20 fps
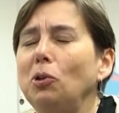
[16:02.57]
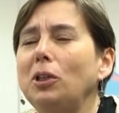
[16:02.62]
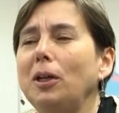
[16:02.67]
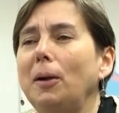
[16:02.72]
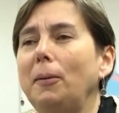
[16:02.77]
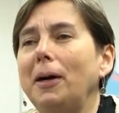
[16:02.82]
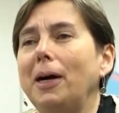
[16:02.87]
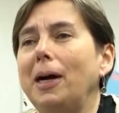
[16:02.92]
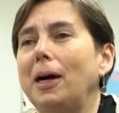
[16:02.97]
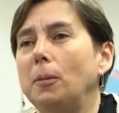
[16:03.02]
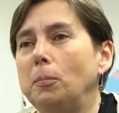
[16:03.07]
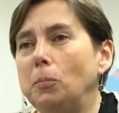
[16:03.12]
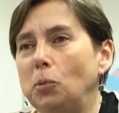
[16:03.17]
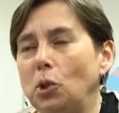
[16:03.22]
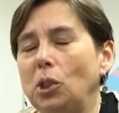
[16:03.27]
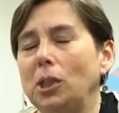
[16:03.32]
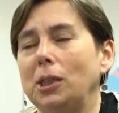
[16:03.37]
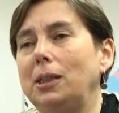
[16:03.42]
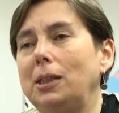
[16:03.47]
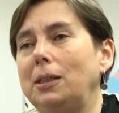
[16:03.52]
I can
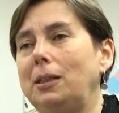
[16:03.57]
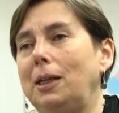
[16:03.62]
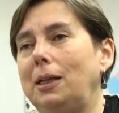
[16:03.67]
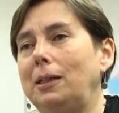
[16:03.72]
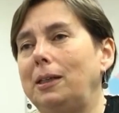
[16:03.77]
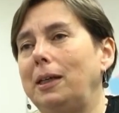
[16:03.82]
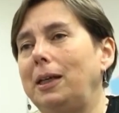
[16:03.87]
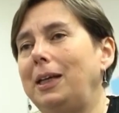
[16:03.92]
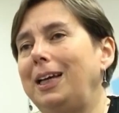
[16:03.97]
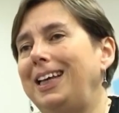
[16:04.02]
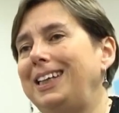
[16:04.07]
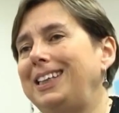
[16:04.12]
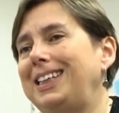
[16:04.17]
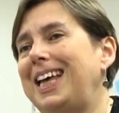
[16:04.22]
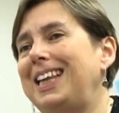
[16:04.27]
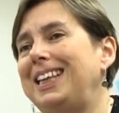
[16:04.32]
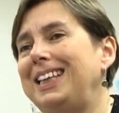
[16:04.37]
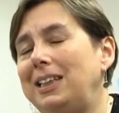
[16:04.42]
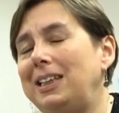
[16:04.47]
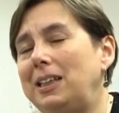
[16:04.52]
work through many
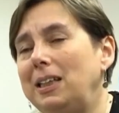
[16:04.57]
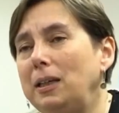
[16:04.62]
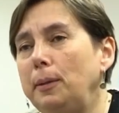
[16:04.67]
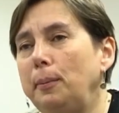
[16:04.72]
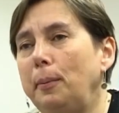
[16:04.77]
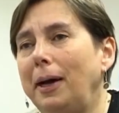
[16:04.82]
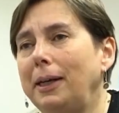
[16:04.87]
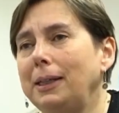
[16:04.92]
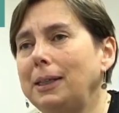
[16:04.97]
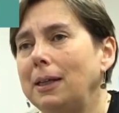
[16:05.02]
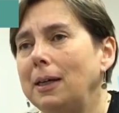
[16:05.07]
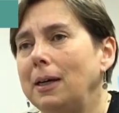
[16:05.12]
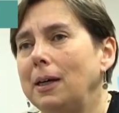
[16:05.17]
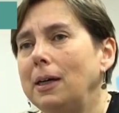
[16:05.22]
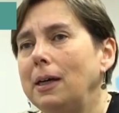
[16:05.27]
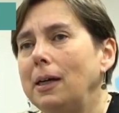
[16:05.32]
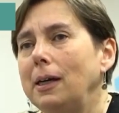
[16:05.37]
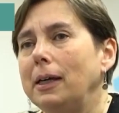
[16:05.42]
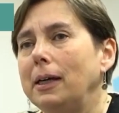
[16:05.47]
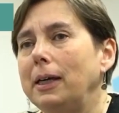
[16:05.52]
addition
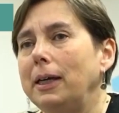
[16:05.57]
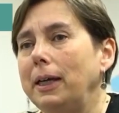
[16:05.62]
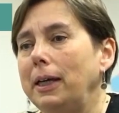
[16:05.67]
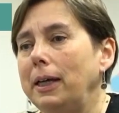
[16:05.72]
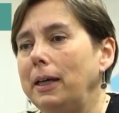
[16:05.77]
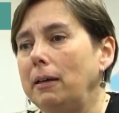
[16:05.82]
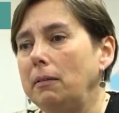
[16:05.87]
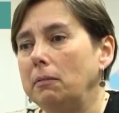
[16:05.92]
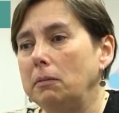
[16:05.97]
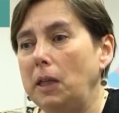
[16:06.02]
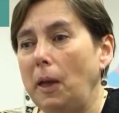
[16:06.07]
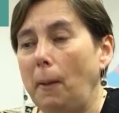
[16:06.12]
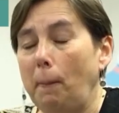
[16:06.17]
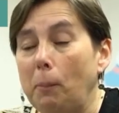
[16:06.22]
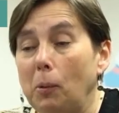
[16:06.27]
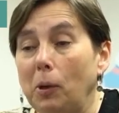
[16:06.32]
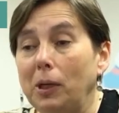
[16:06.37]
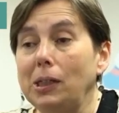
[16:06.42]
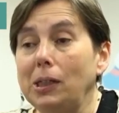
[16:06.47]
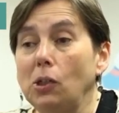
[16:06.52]
strategies that
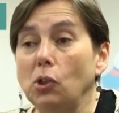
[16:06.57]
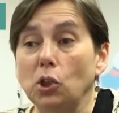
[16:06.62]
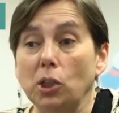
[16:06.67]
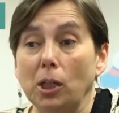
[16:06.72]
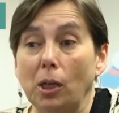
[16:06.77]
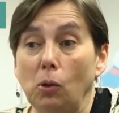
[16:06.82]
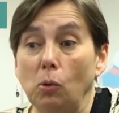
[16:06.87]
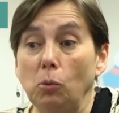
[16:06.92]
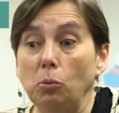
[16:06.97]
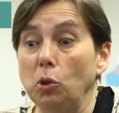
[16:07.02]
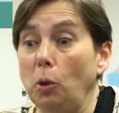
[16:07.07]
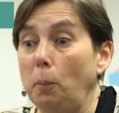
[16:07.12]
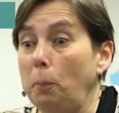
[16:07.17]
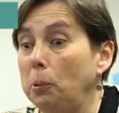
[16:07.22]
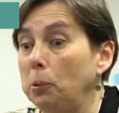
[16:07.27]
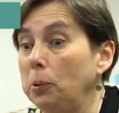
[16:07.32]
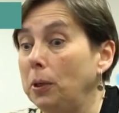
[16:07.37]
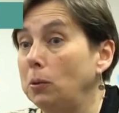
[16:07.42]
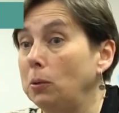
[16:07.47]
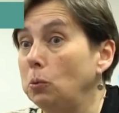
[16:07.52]
students can then
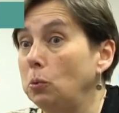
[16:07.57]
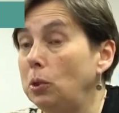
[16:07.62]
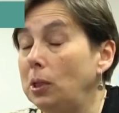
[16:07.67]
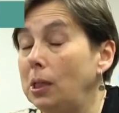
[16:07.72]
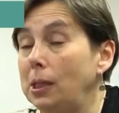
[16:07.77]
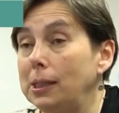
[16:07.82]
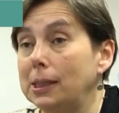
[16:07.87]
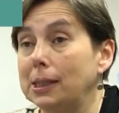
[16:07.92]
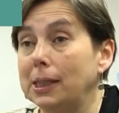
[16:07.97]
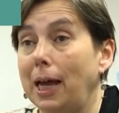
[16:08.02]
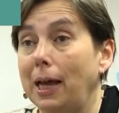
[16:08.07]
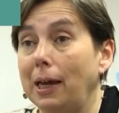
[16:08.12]
choose from.